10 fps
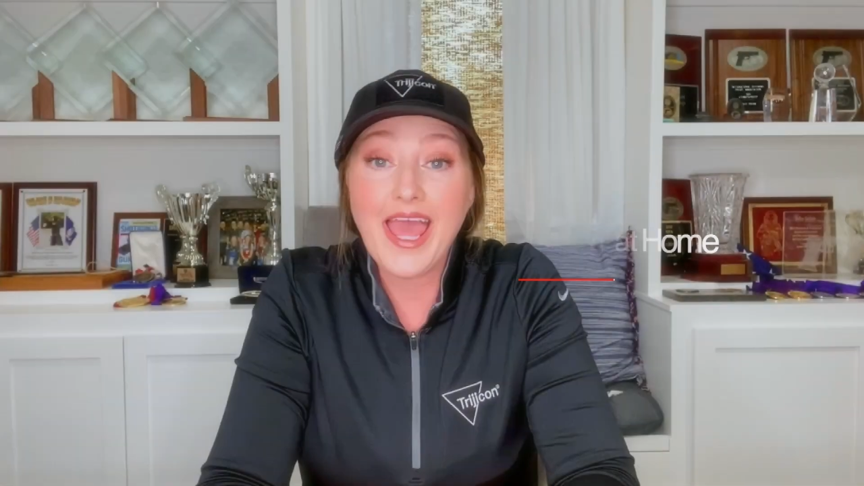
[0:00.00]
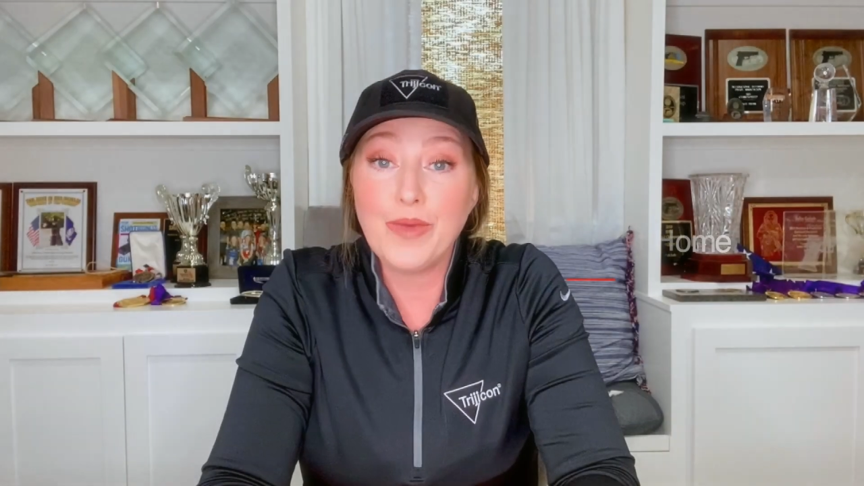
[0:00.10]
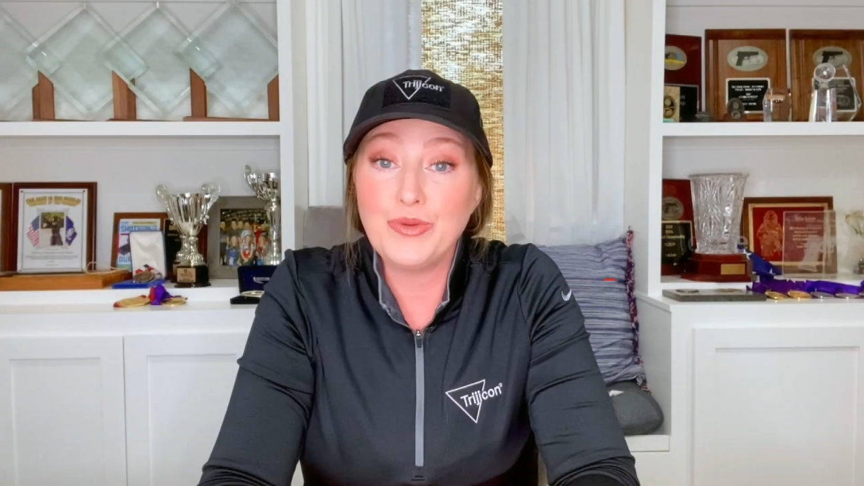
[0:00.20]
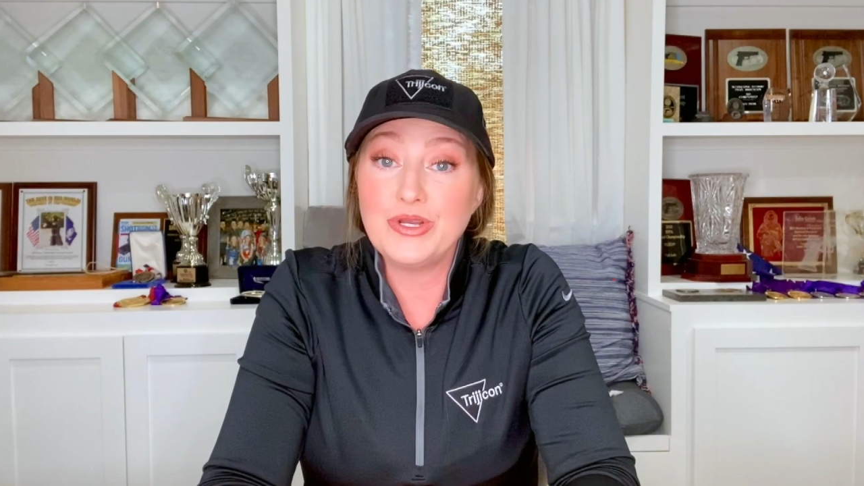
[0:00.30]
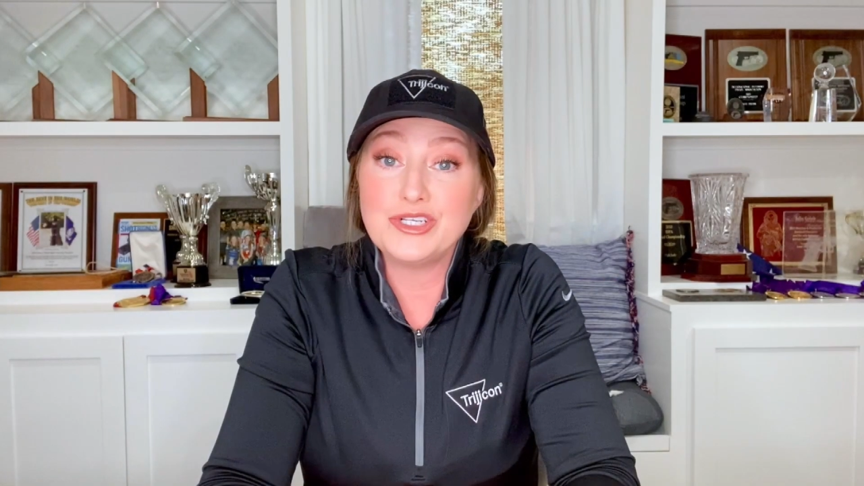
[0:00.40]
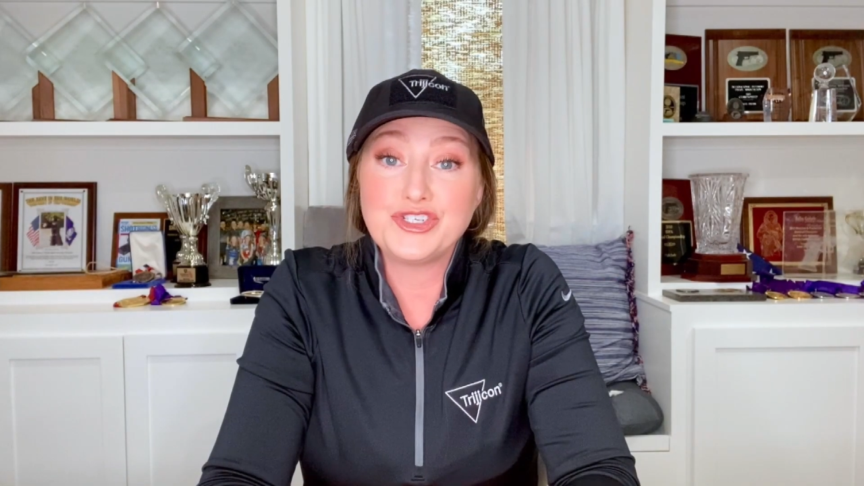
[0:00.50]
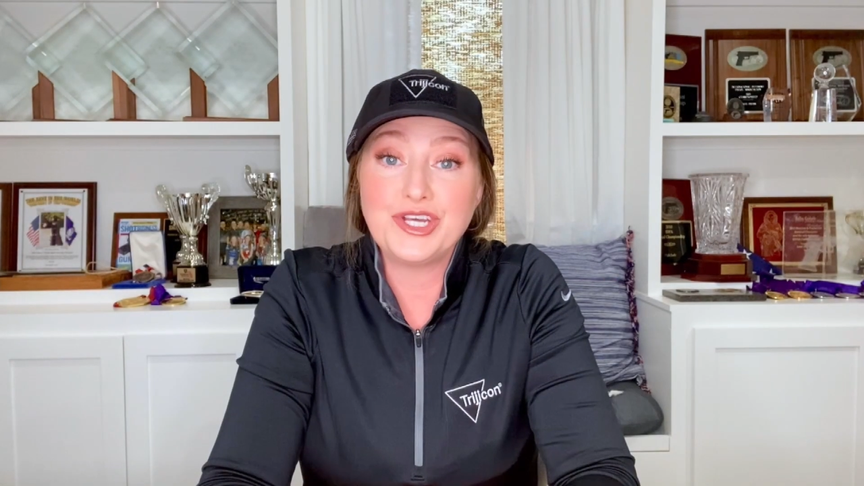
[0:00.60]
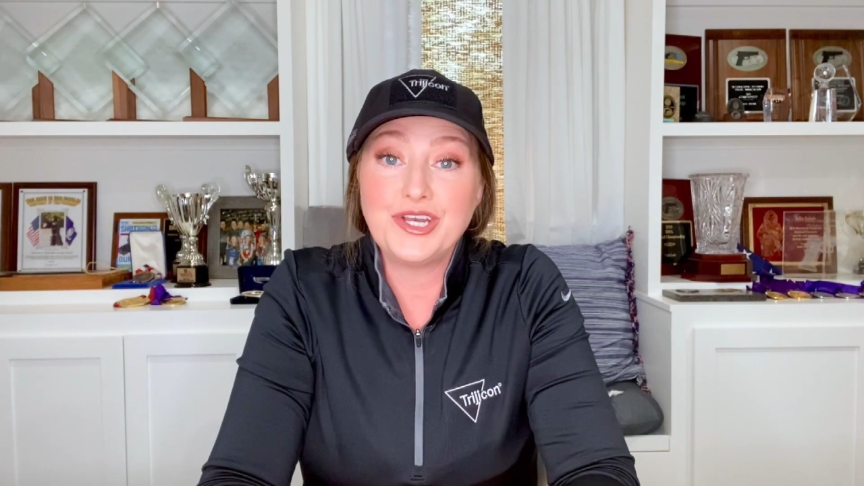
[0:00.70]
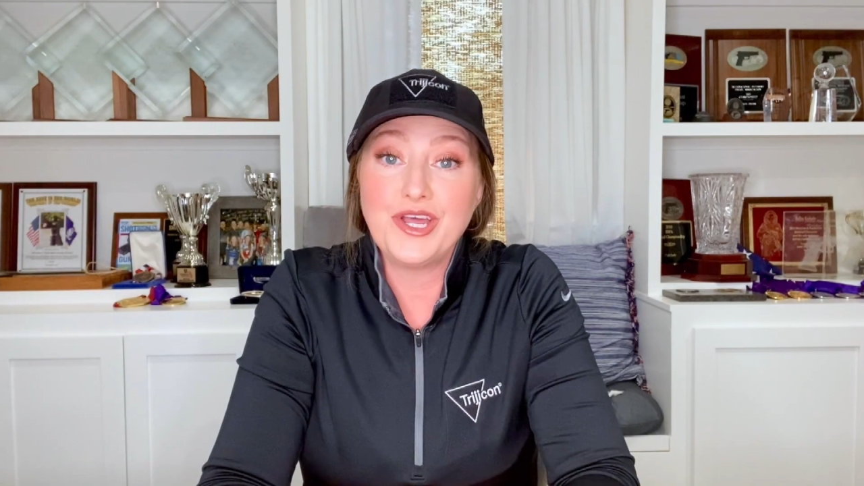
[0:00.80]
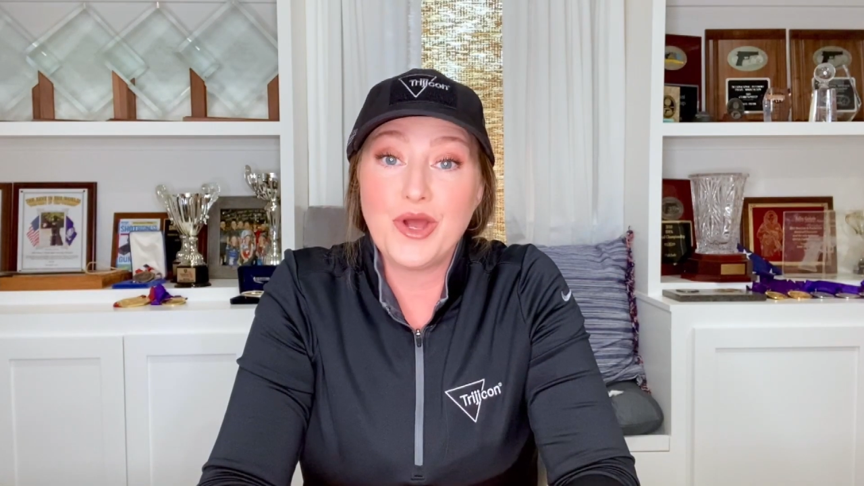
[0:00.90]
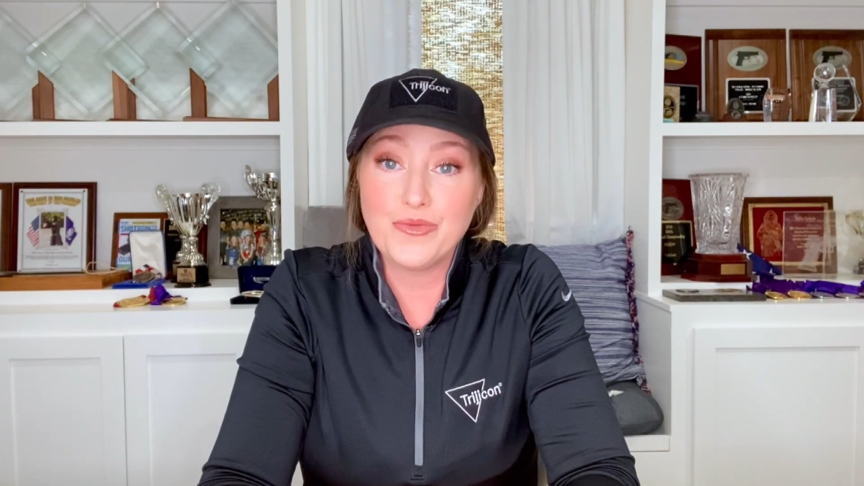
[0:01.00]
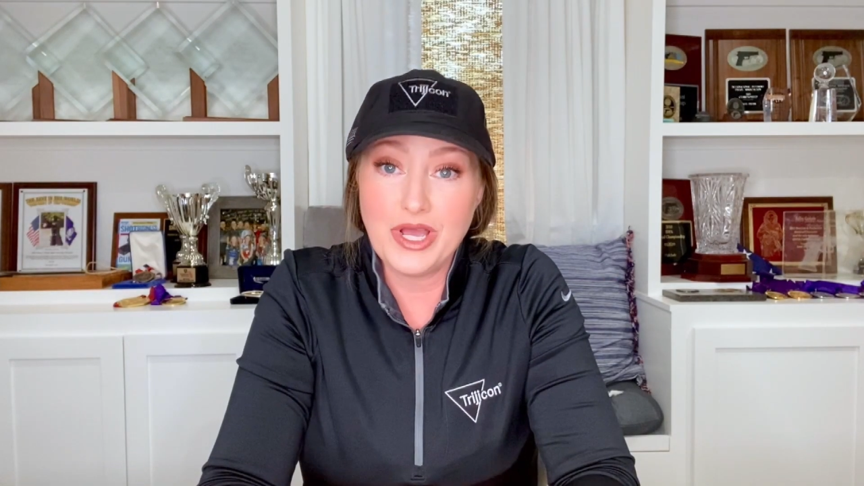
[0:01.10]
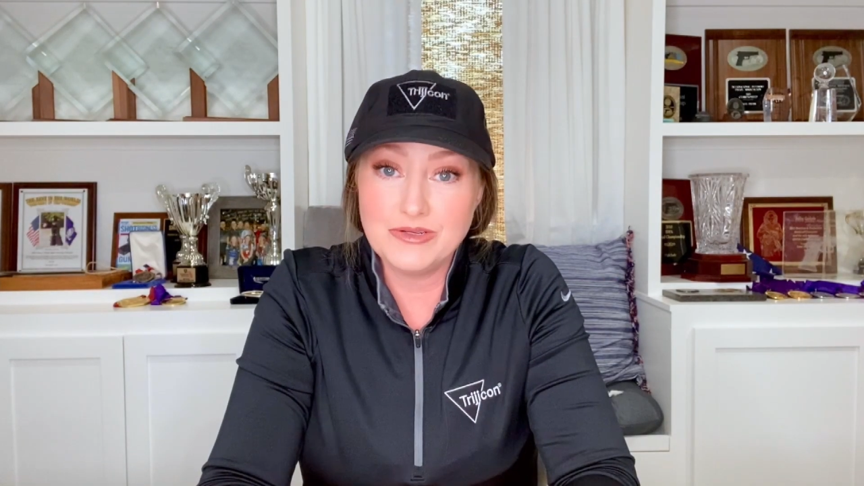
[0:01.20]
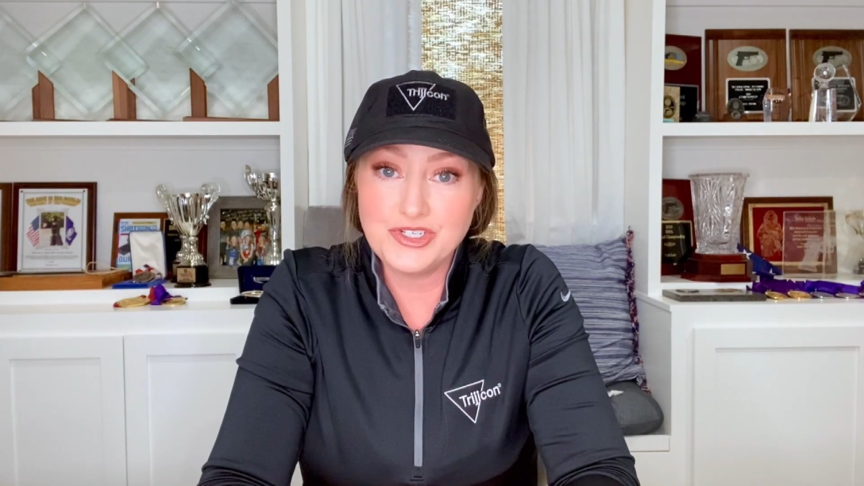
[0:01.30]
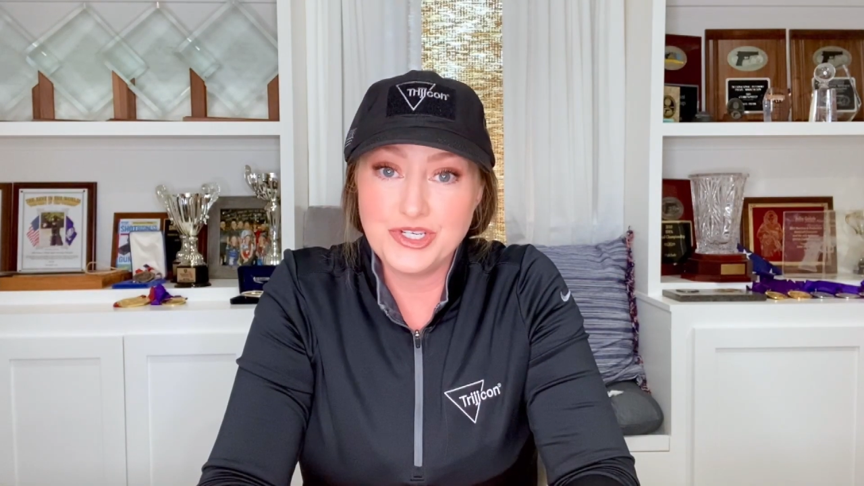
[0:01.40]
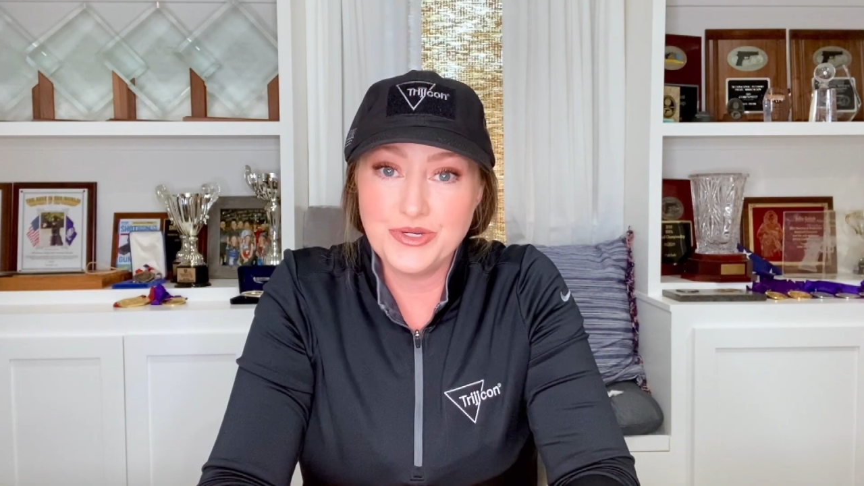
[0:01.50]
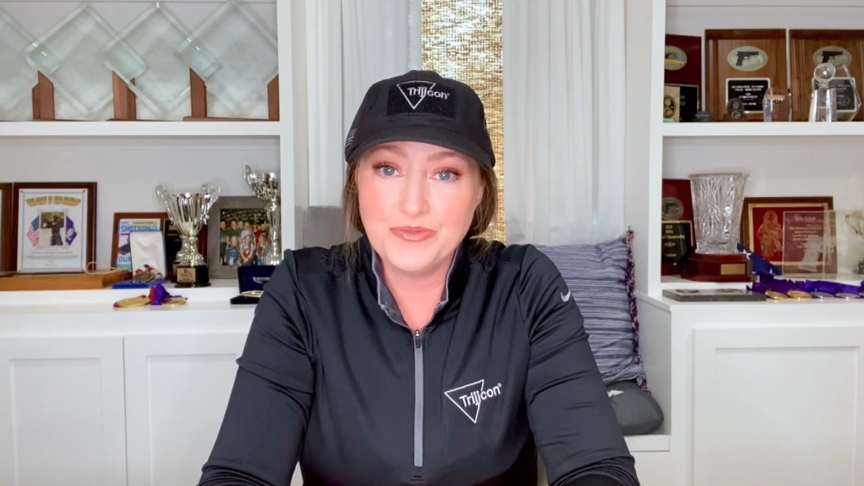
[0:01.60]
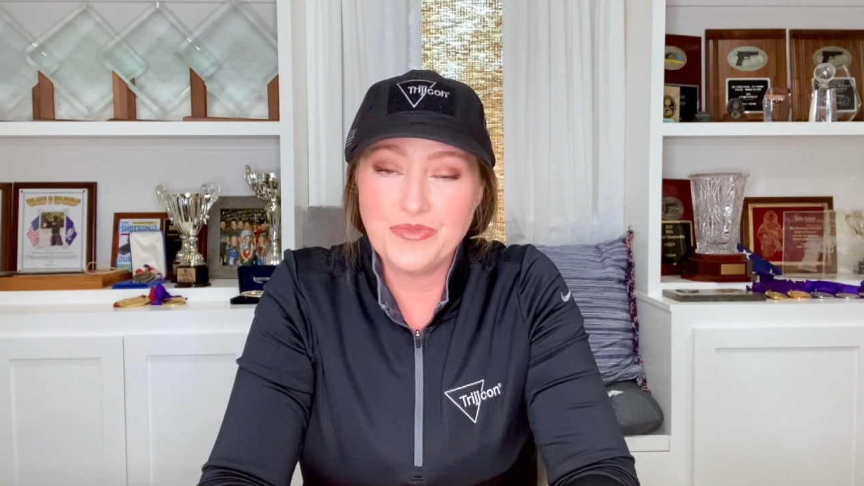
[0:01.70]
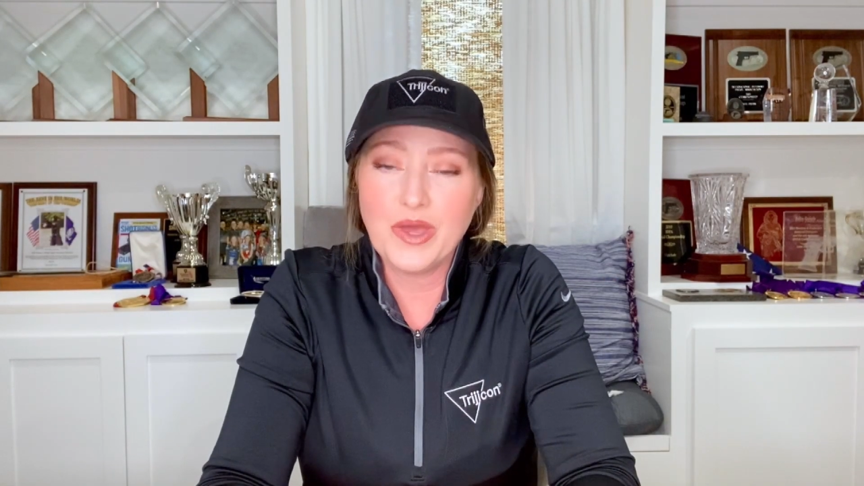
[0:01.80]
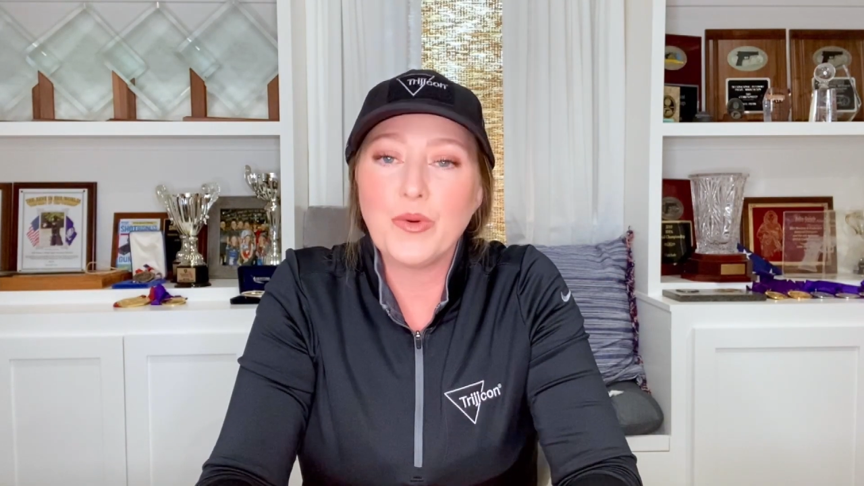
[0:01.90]
ammunition around you.
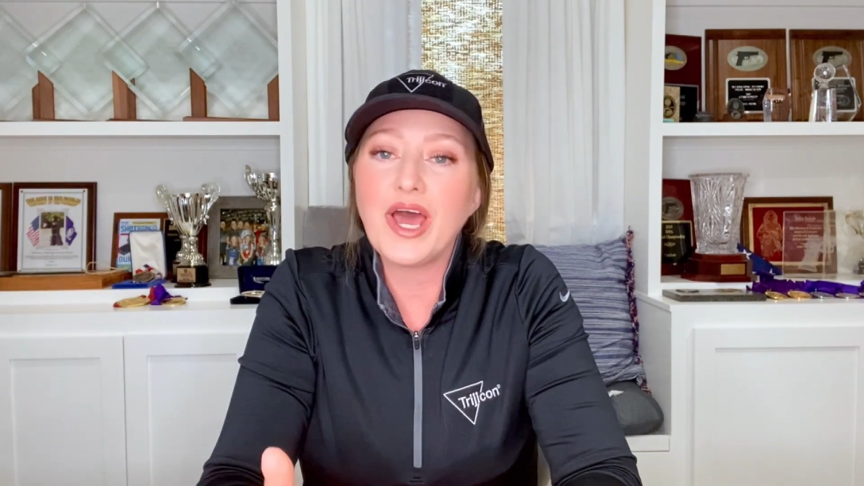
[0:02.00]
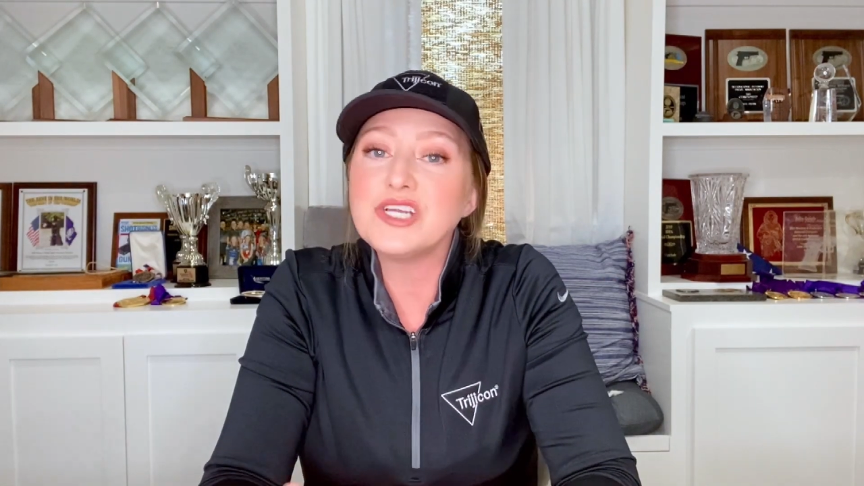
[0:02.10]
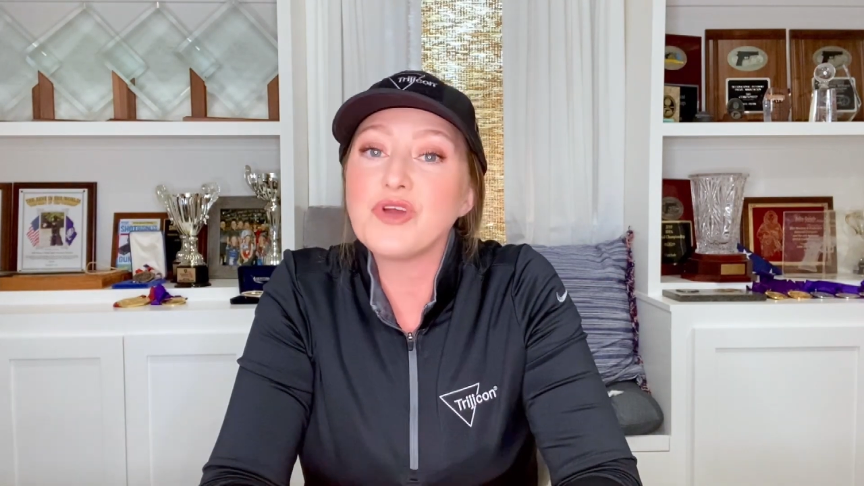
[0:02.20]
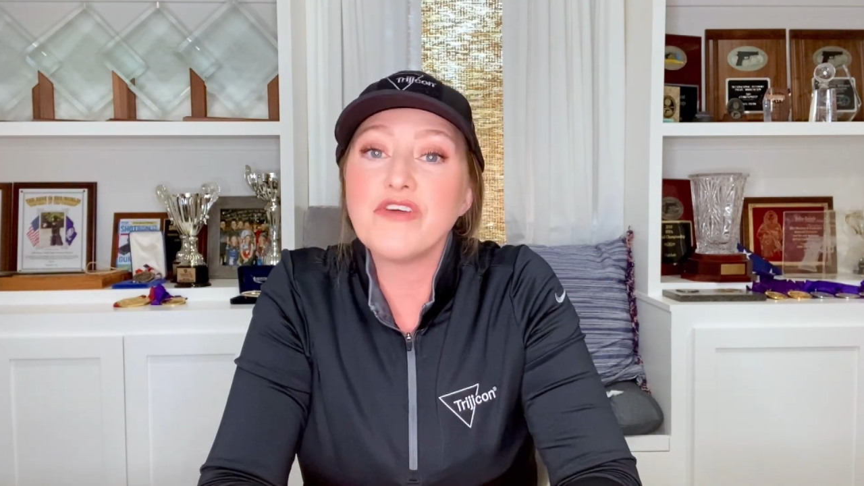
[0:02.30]
When I dry